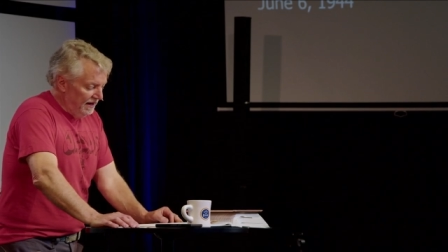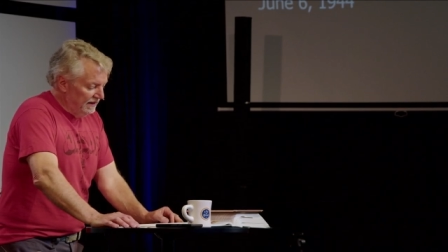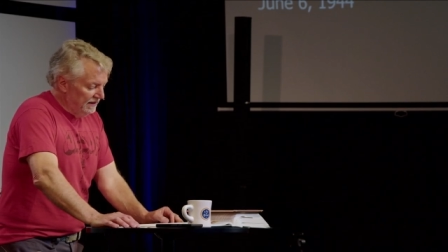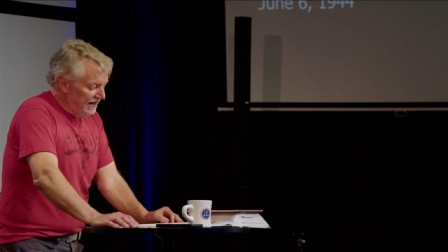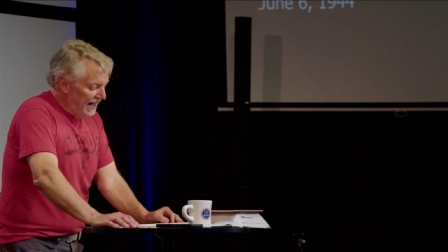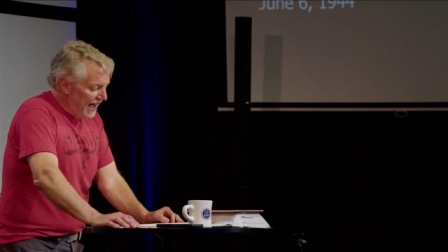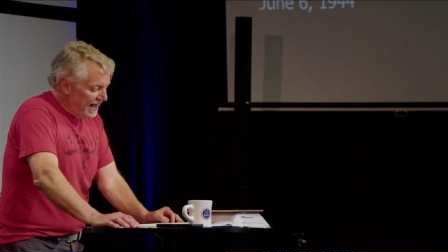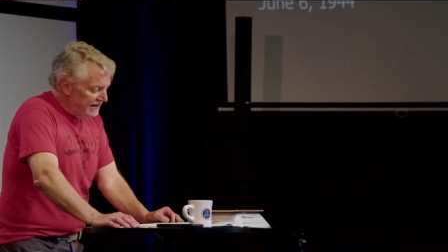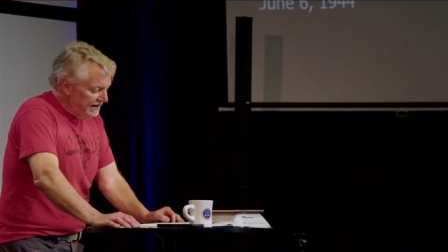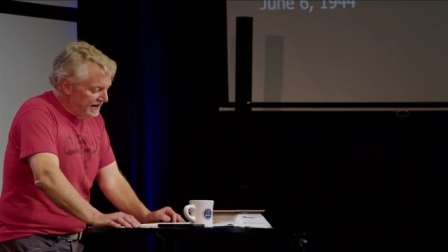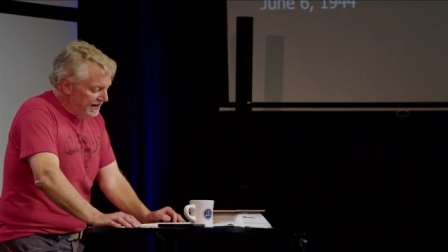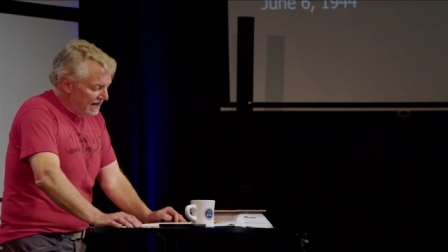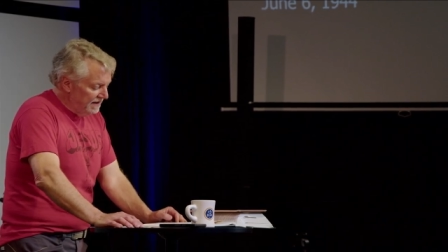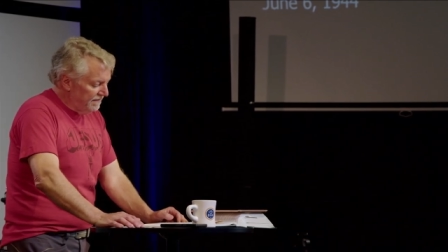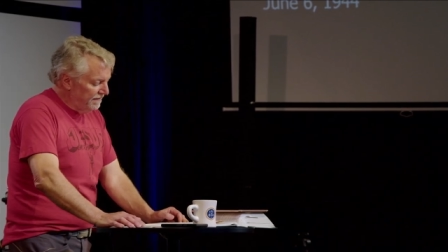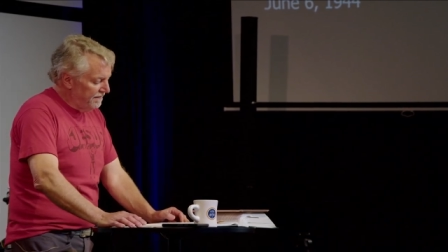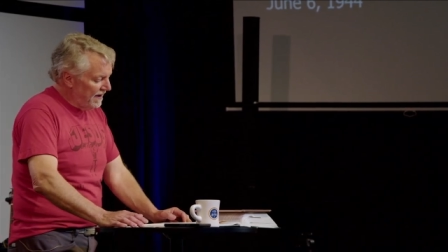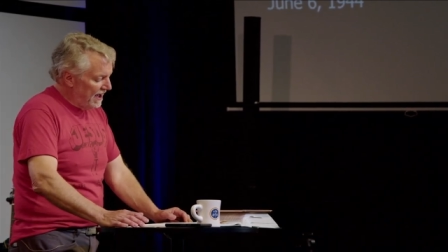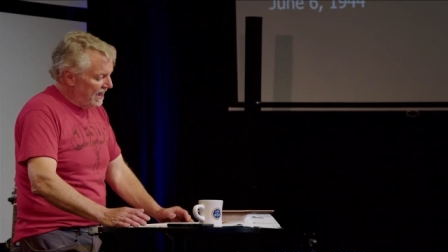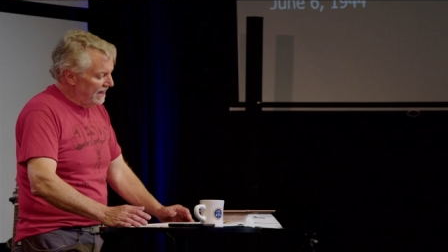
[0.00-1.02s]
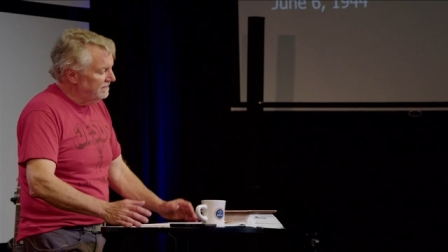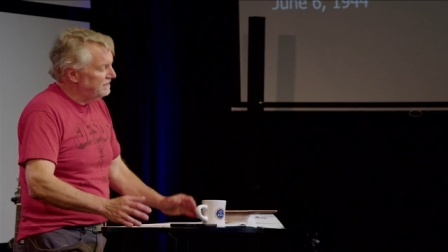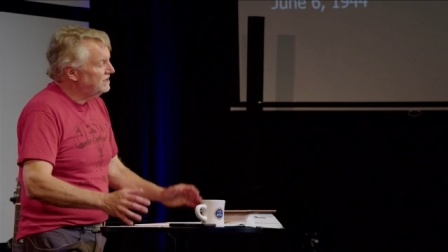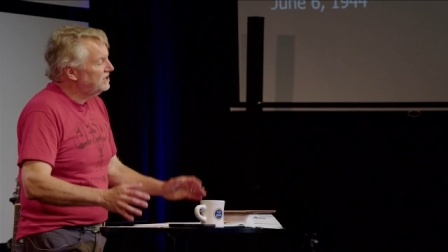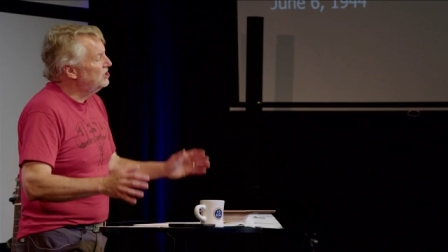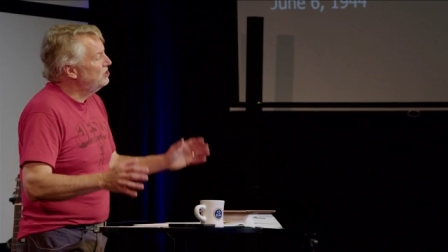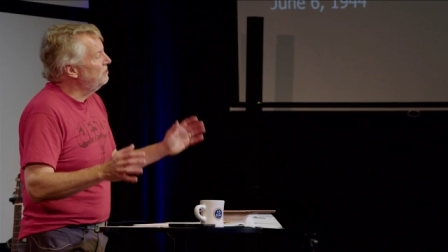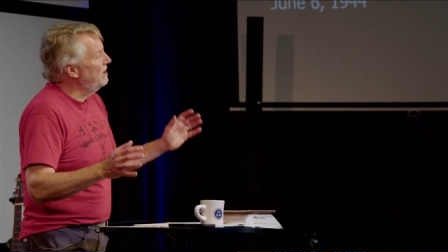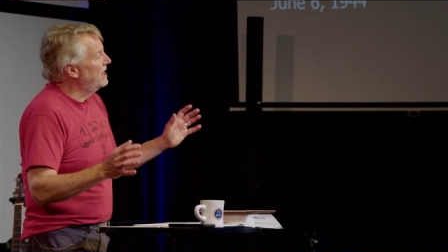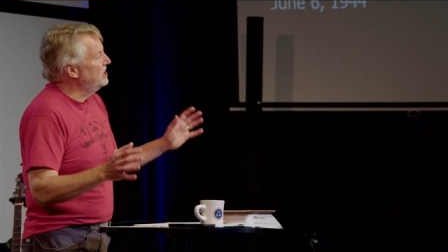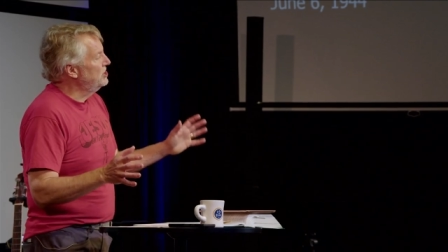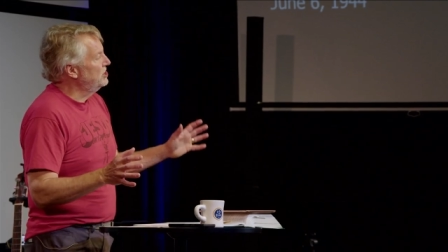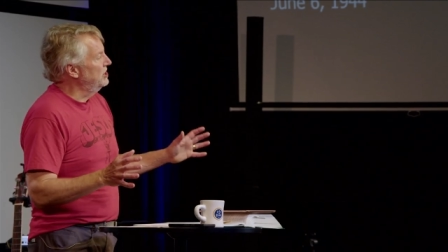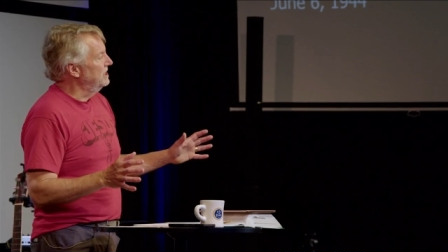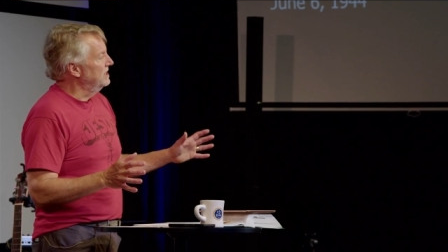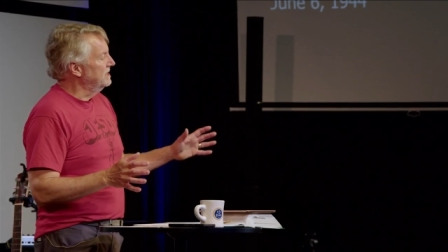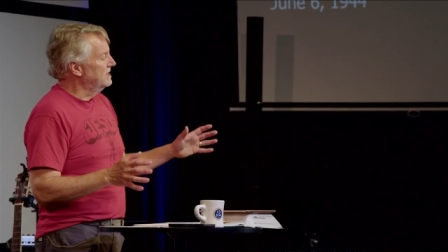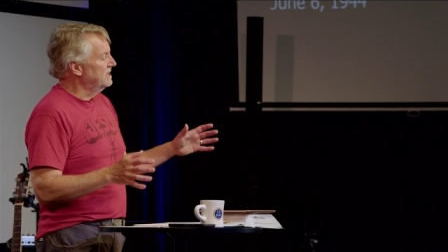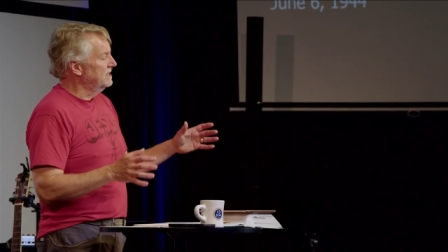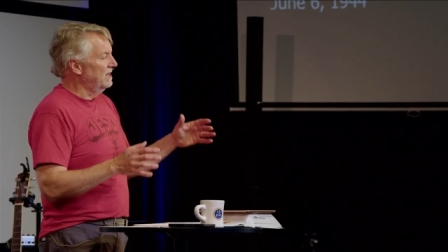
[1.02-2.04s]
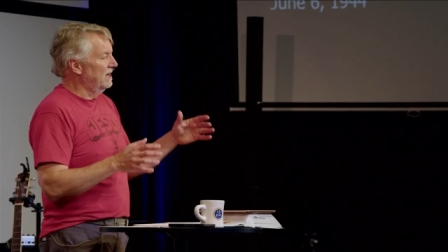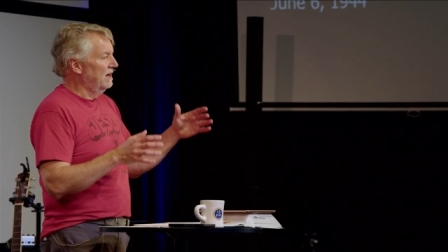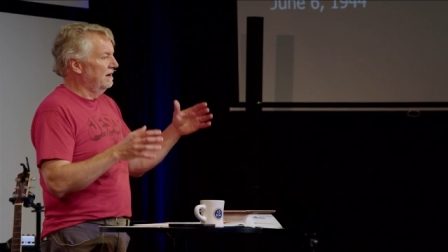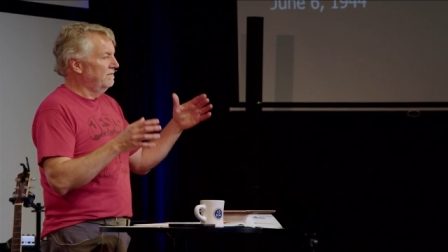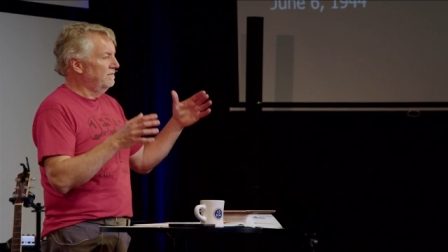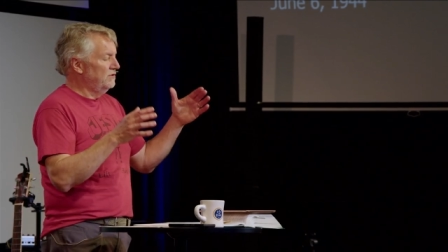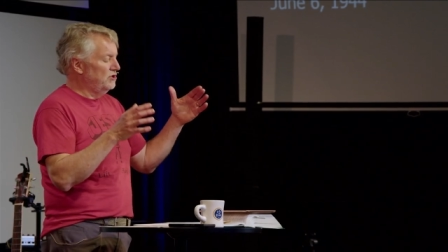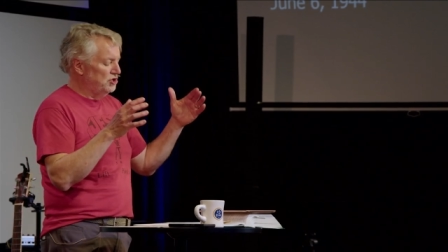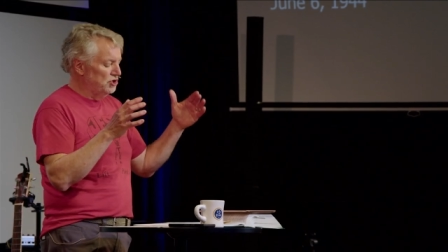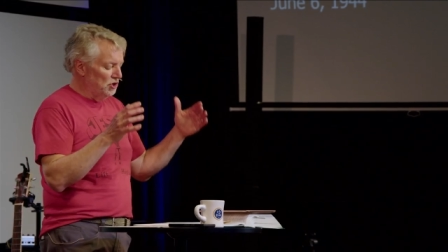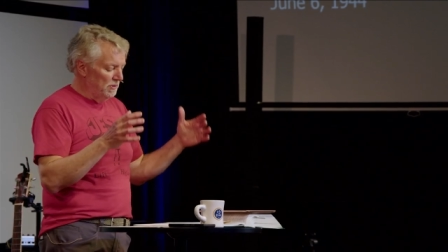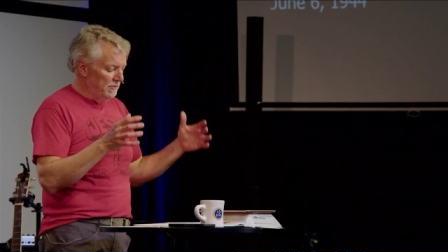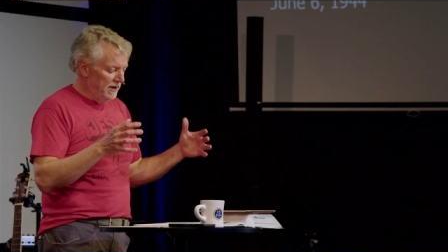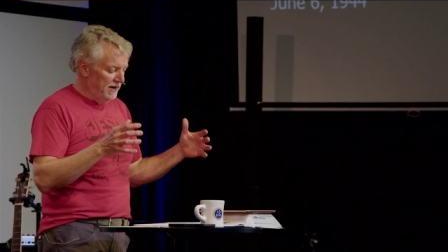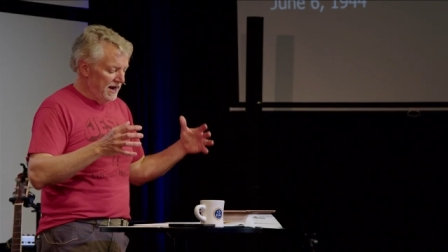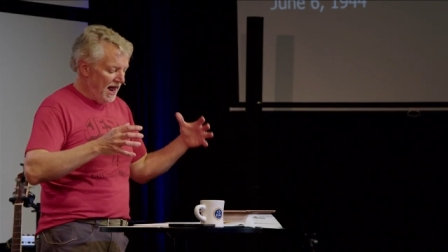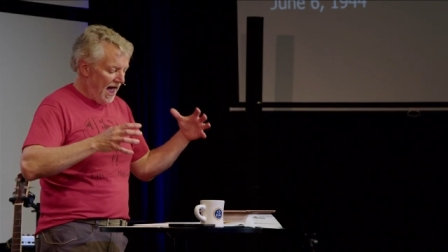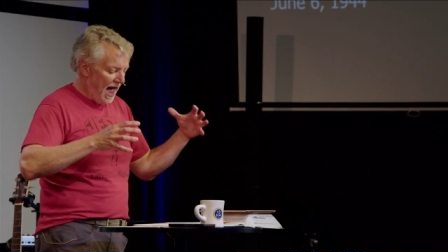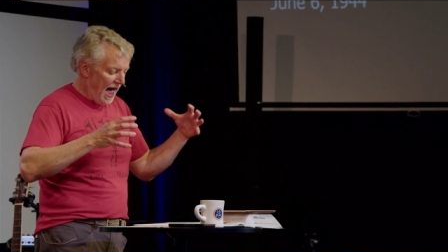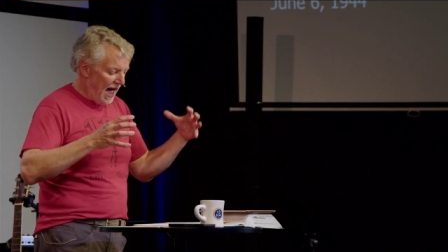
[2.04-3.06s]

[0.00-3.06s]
landed on five stretches of German